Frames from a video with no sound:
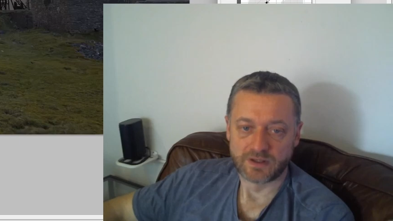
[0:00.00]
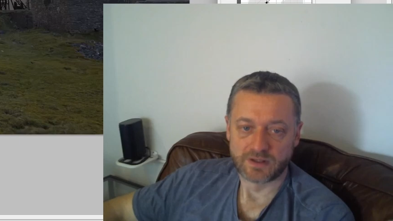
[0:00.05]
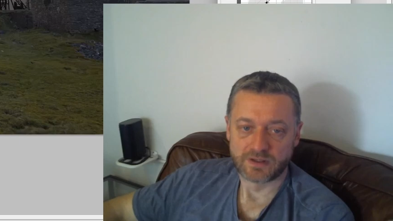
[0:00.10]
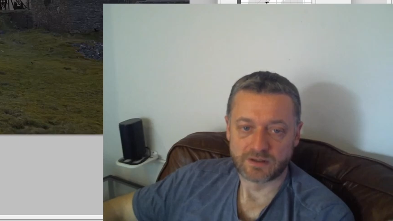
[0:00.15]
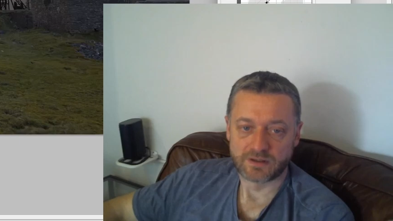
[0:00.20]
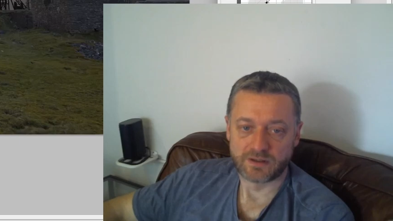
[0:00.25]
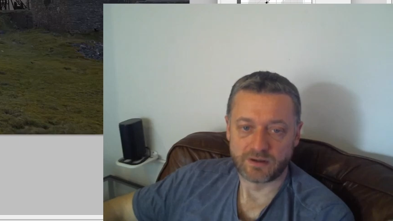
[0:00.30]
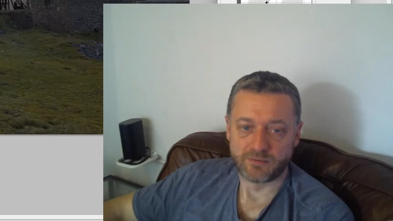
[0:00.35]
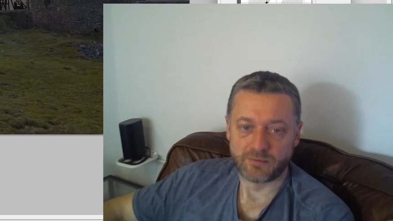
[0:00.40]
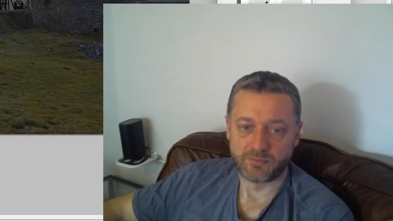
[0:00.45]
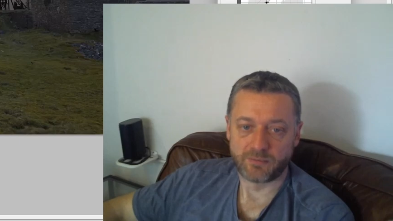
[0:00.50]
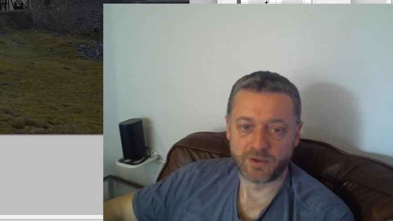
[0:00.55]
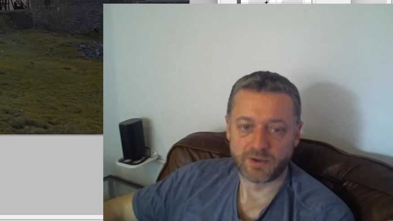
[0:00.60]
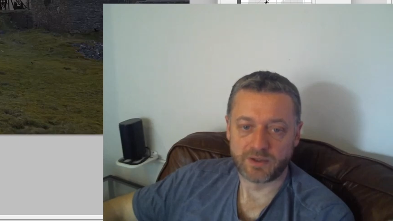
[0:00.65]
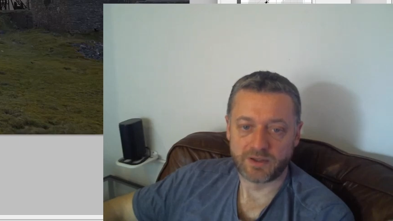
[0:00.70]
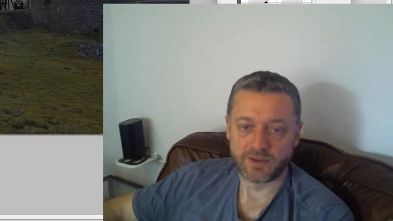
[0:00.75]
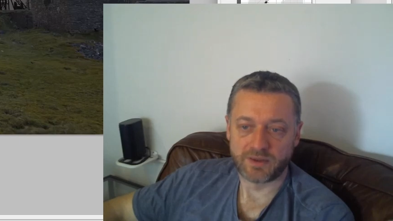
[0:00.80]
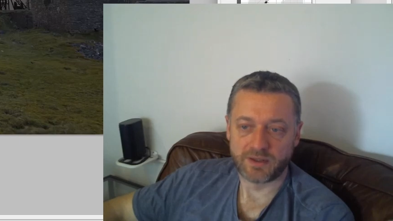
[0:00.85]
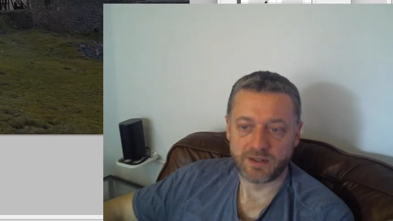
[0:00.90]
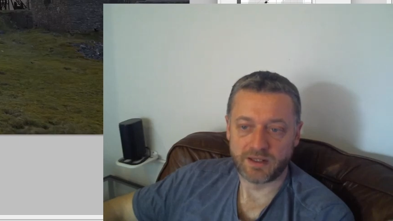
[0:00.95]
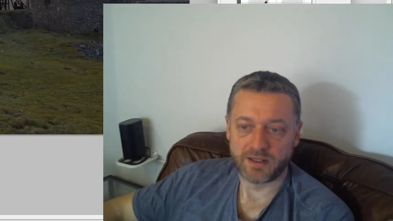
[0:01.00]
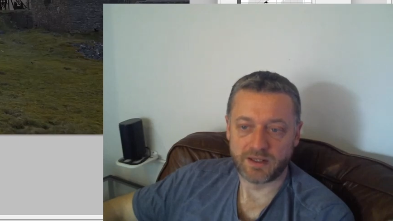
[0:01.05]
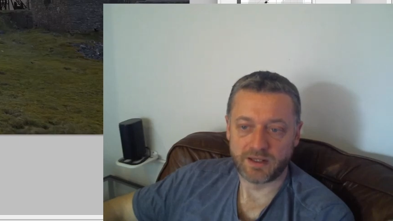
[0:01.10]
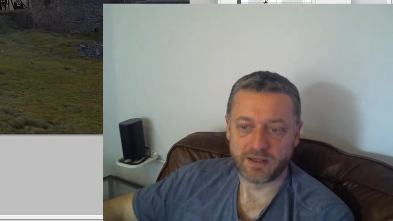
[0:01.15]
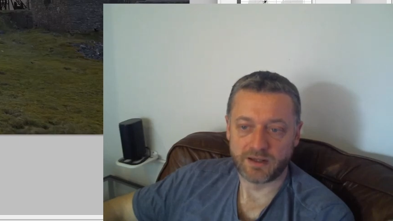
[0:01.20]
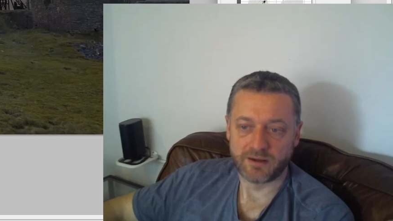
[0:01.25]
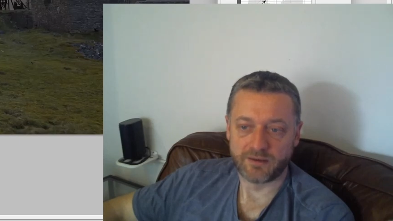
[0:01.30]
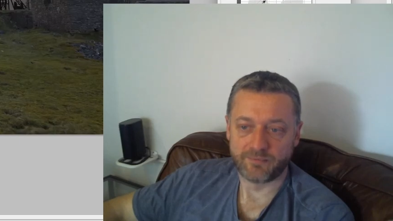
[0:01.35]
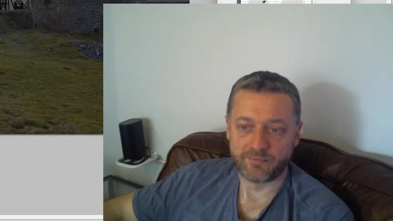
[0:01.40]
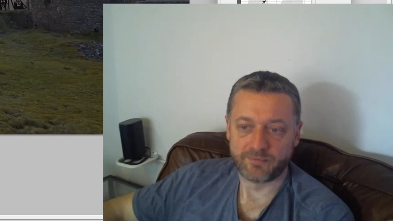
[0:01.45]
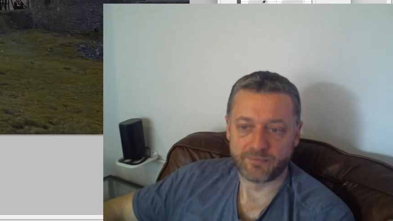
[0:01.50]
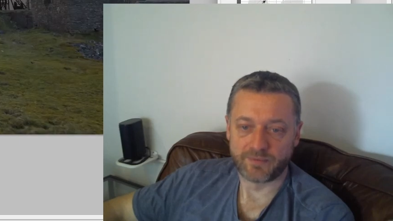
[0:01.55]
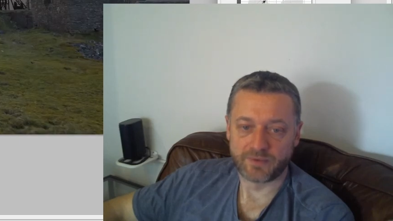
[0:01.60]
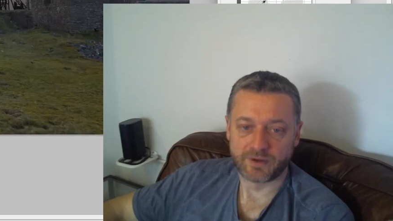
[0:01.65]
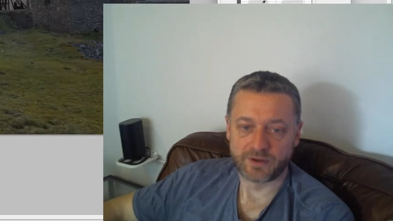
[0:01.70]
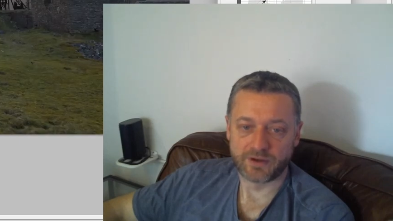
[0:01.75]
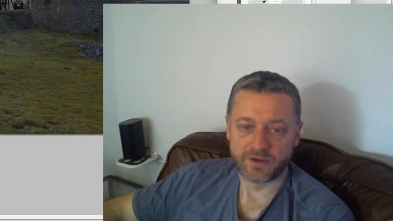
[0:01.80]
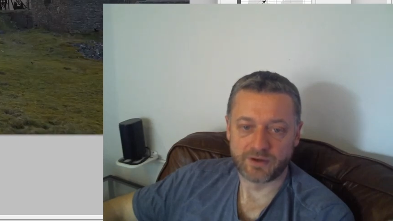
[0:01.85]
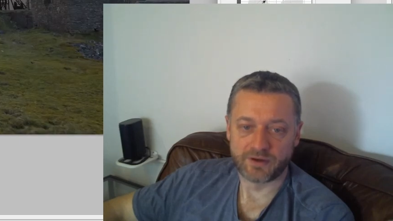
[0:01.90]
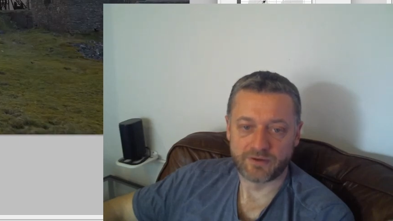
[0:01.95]
So I'm pulling the
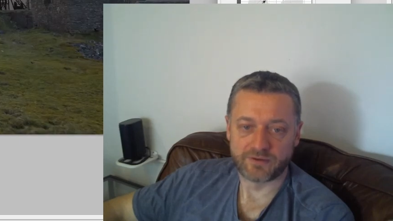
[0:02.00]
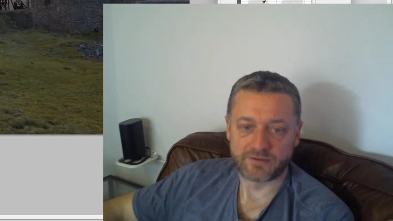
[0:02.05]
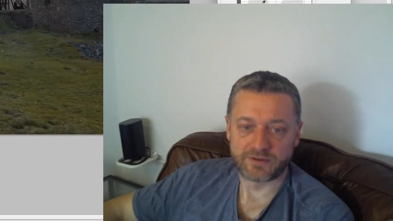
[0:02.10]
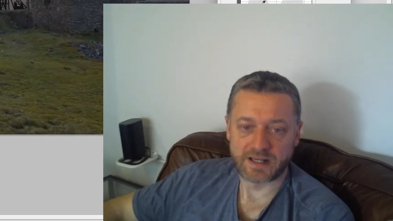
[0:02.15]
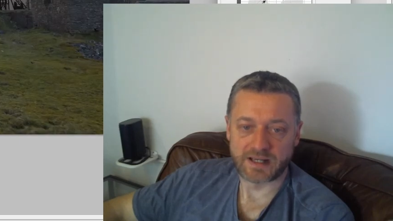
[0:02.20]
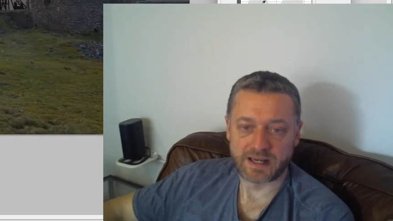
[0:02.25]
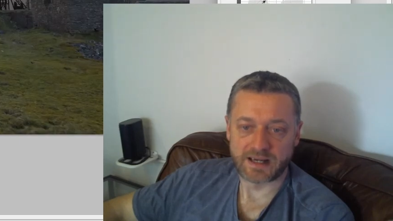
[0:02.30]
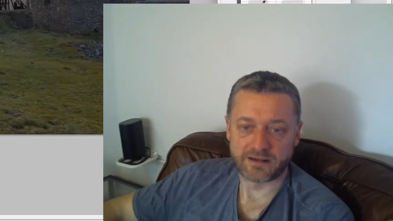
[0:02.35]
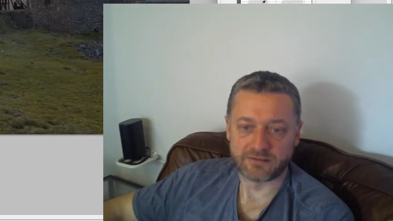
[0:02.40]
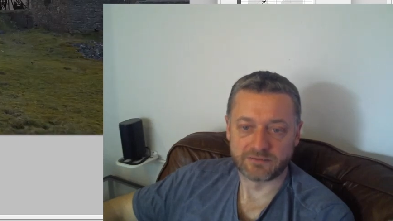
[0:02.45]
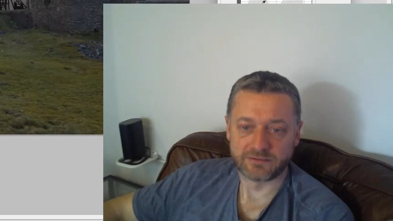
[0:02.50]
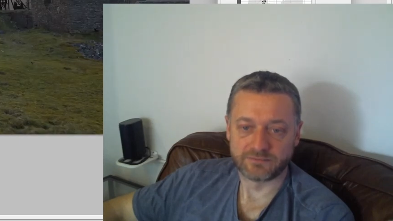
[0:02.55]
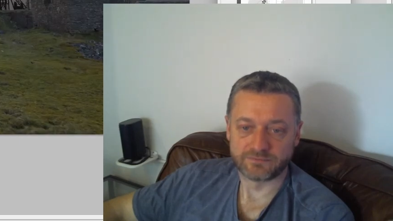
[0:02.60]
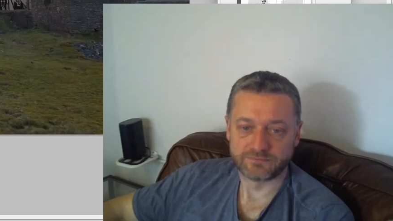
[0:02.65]
curve down.